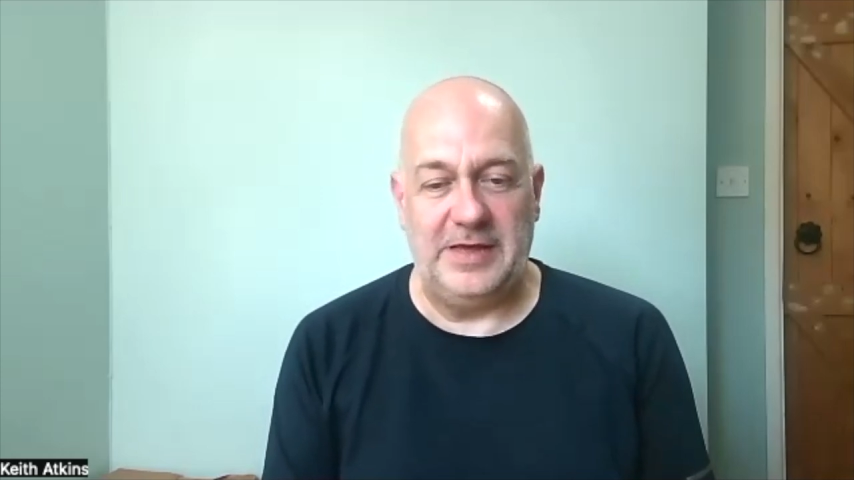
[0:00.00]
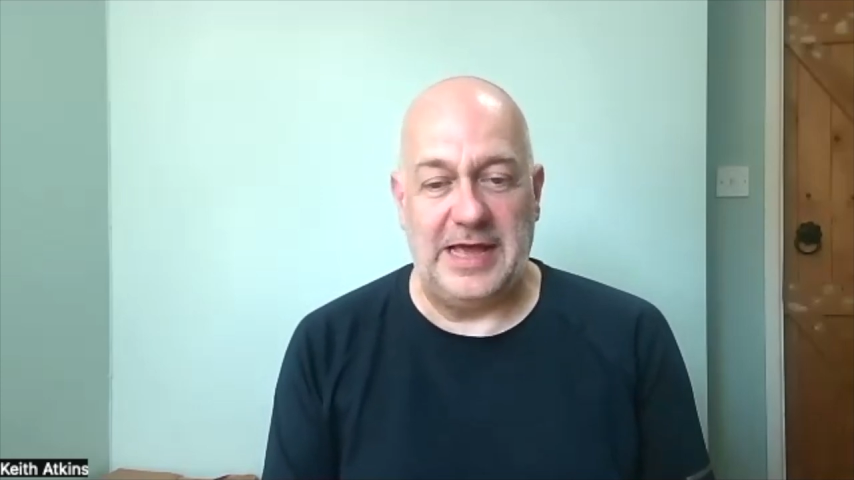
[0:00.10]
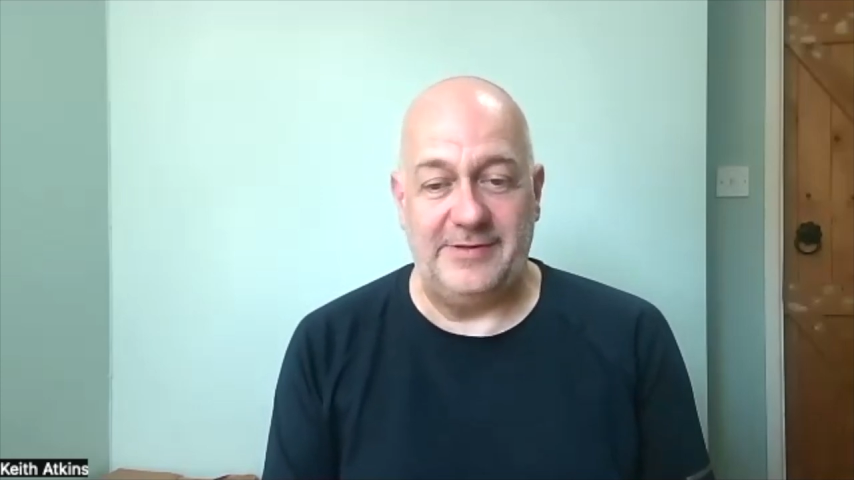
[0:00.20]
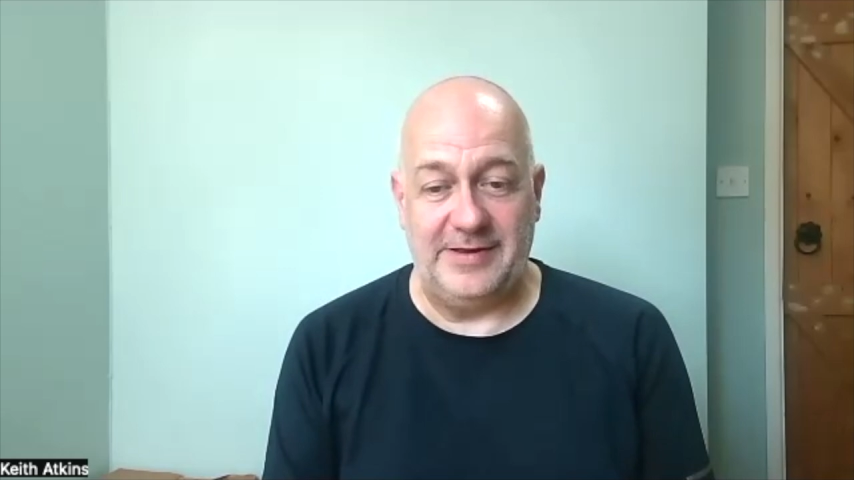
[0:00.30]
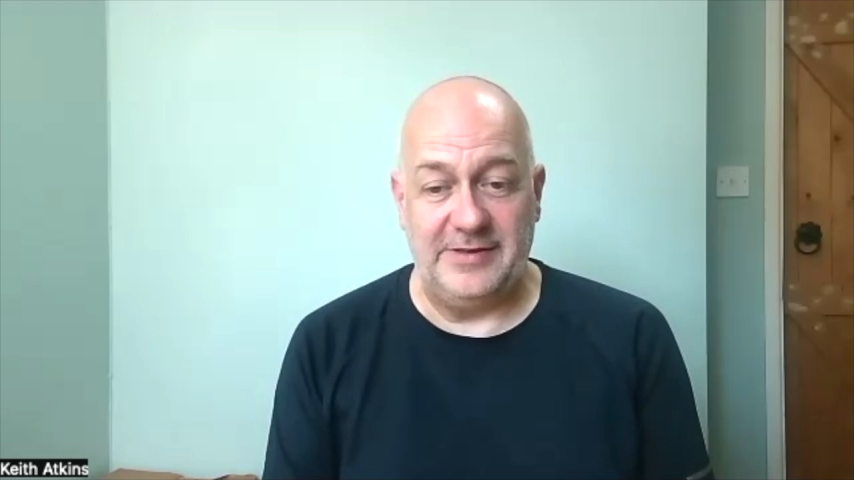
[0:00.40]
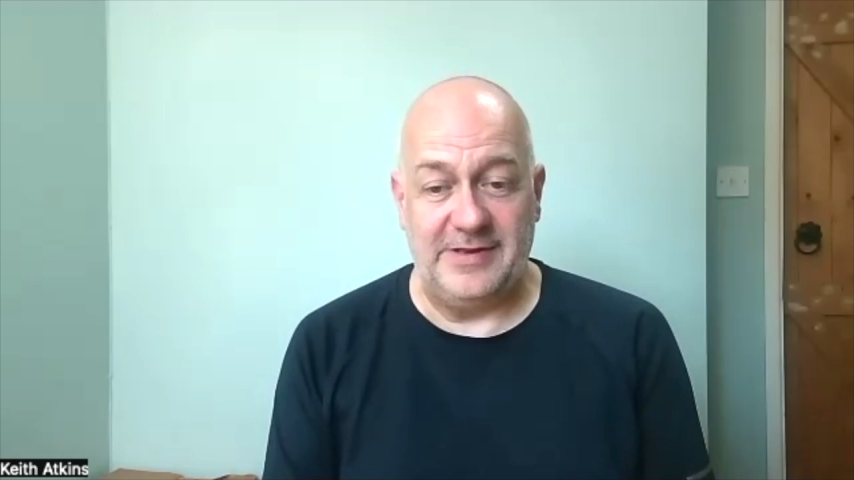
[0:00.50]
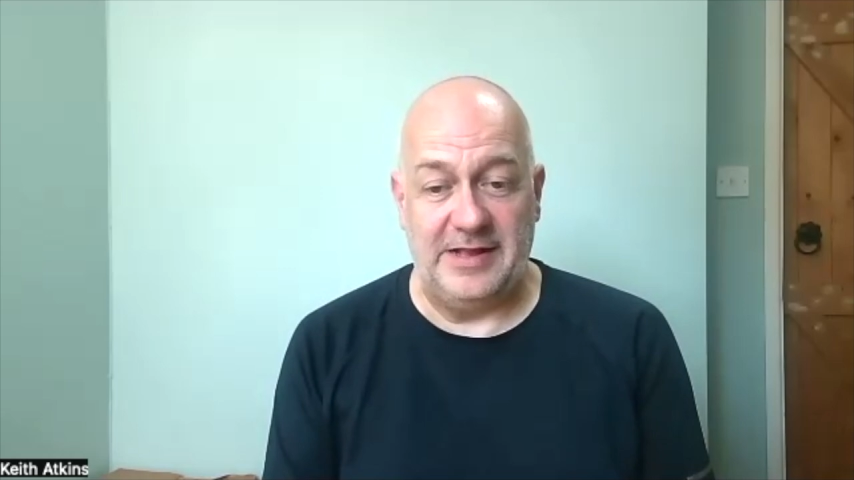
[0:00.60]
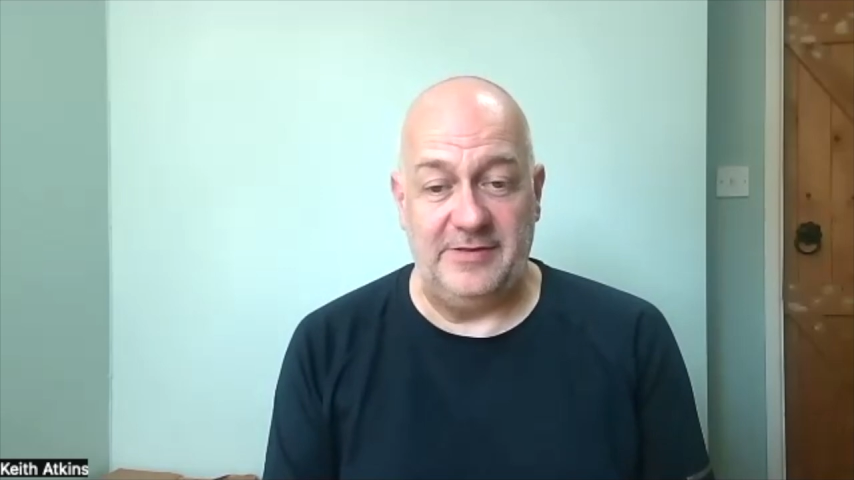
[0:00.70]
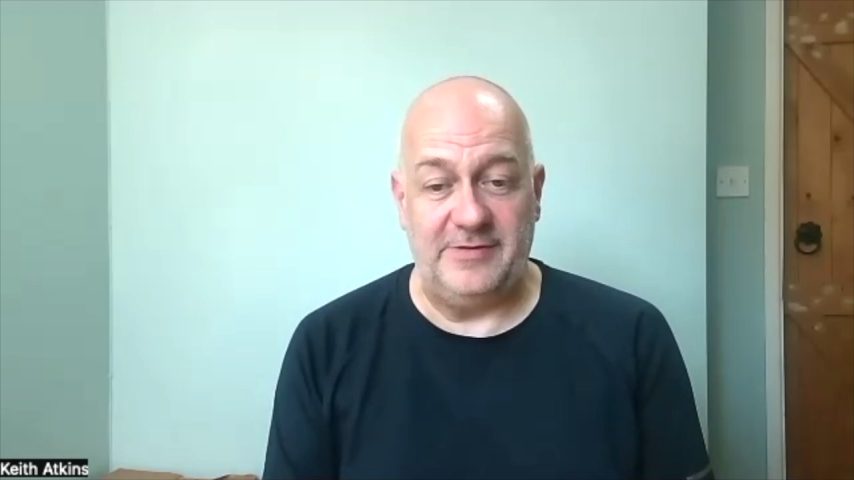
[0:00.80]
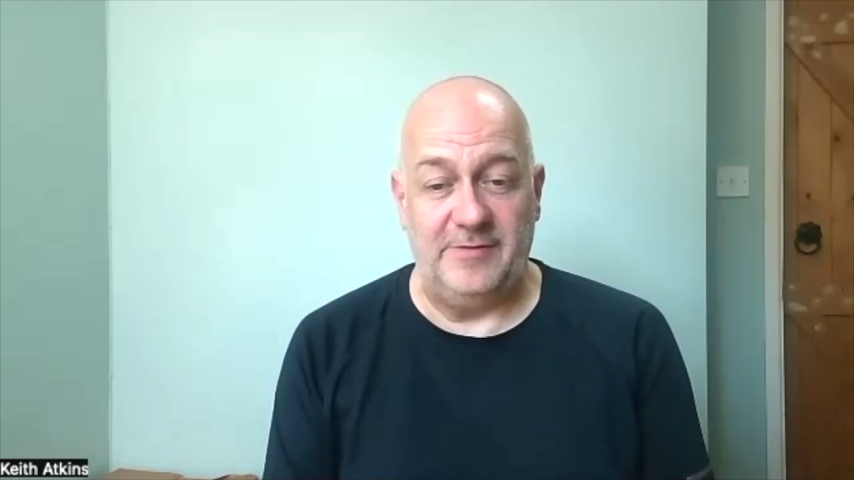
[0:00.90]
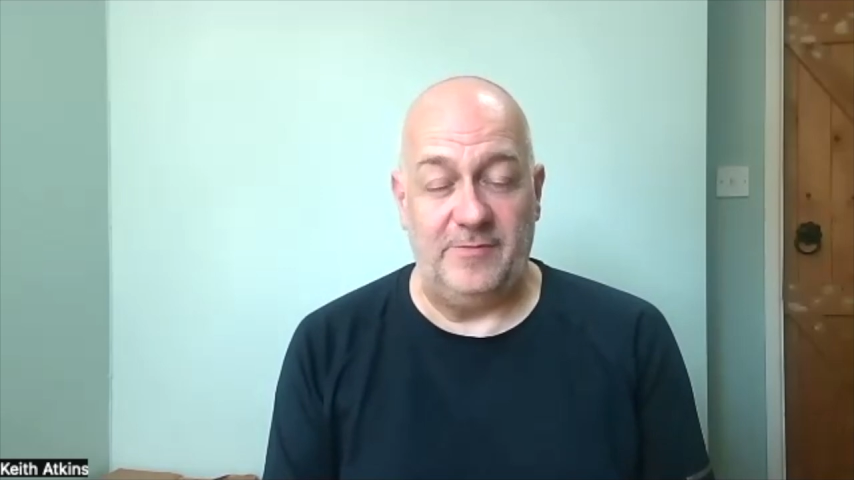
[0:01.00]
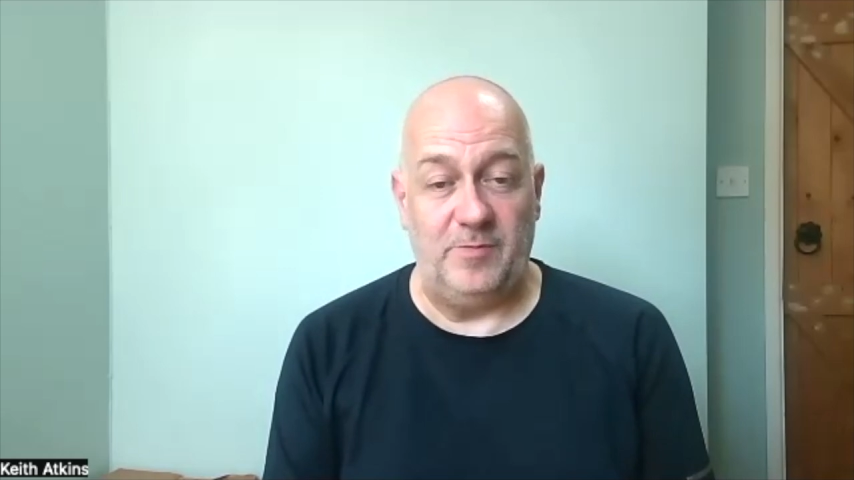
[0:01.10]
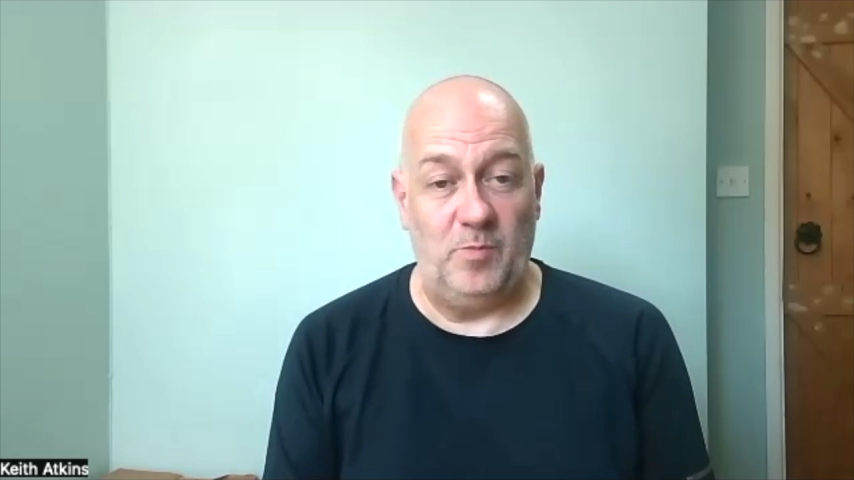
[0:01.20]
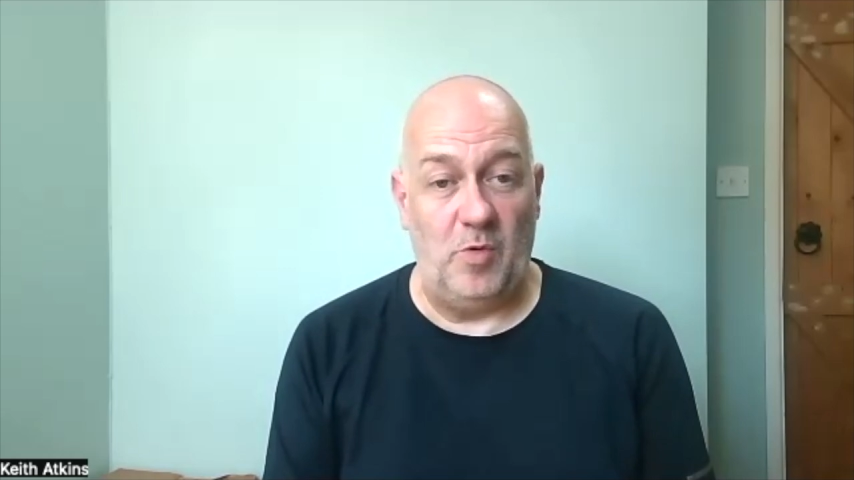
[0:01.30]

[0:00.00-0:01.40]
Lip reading: getting a sense of